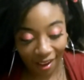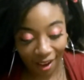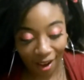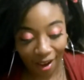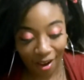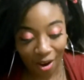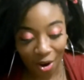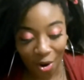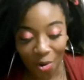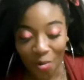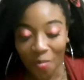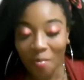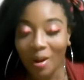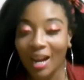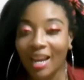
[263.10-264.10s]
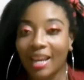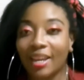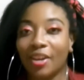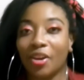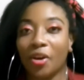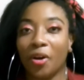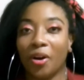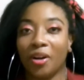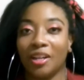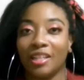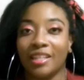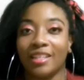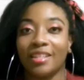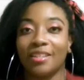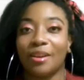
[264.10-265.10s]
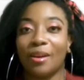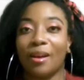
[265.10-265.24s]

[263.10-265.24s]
Oh my gosh.